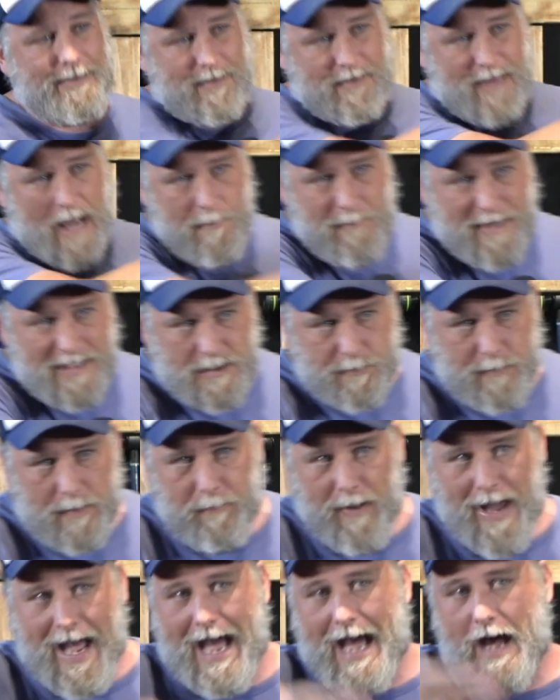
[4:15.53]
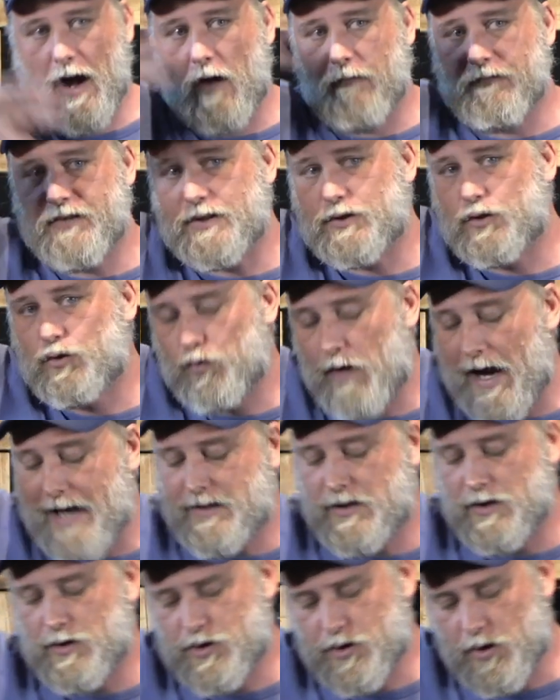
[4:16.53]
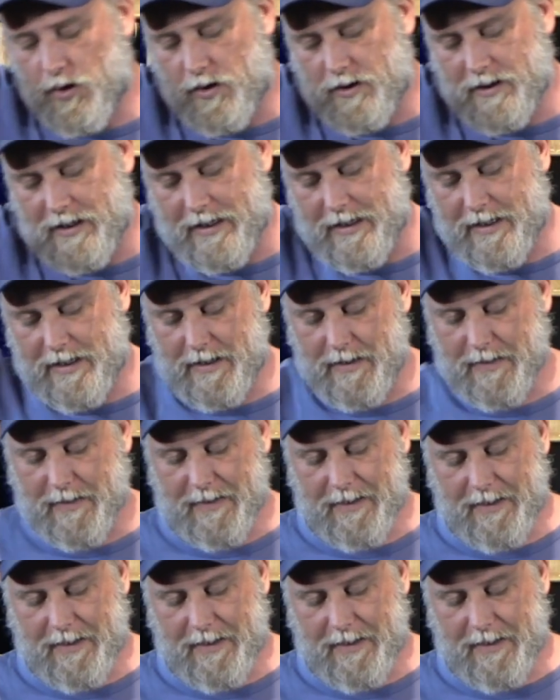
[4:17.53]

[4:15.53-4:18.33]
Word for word: they are meant to be part of this greater journey.